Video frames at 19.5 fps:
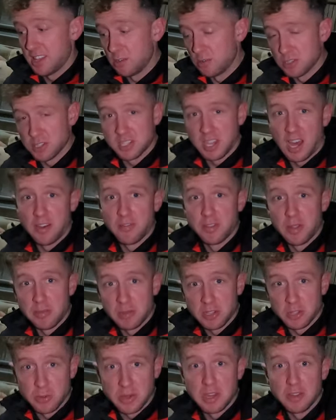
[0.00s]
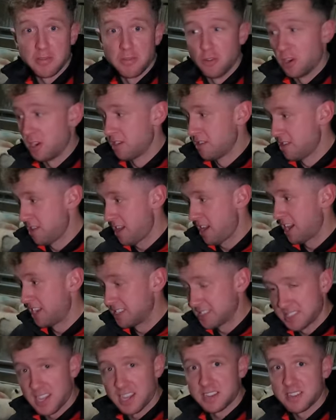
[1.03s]
He'll just have number 24
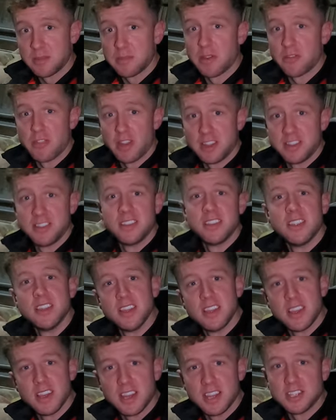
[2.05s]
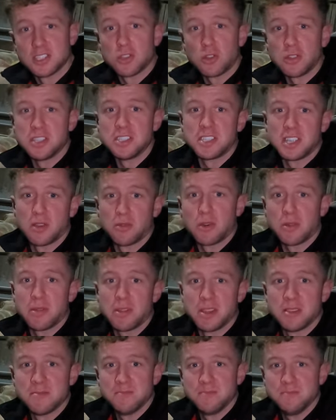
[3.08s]
and its tag number written, and it's all easy to work
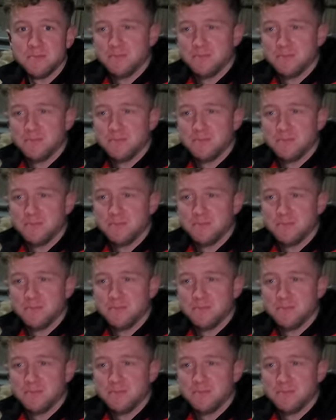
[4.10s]
with.